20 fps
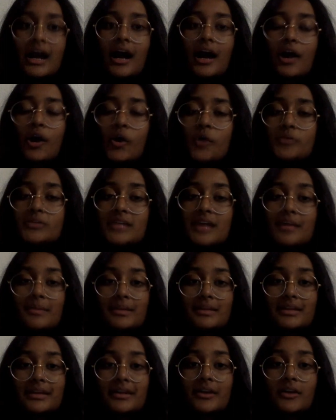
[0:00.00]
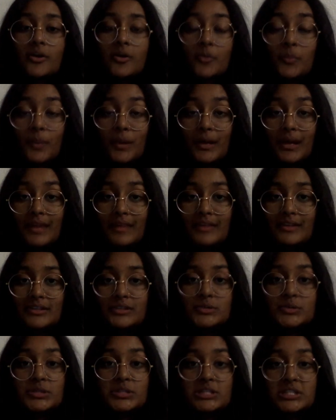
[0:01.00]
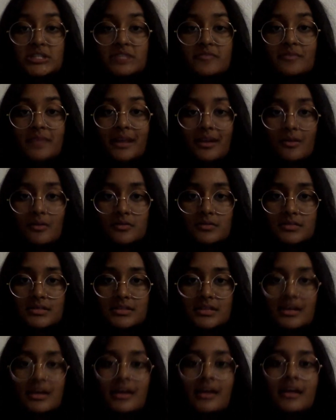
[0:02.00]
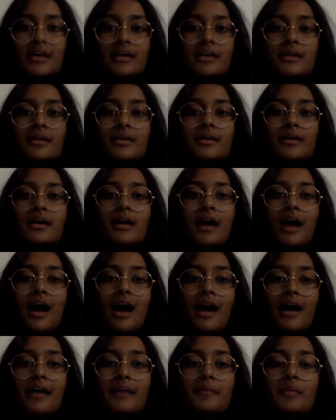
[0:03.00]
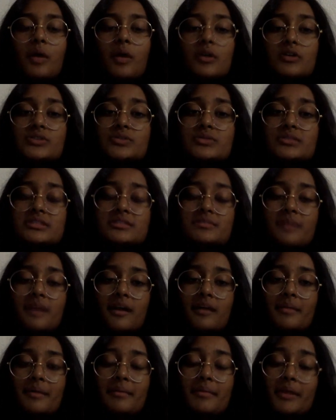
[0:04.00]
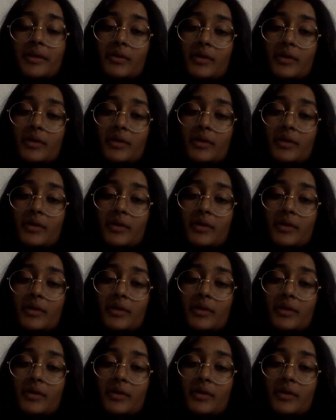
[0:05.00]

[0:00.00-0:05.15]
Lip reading: I hope to emulate her work ethic to achieve my goals. I am also inspired by my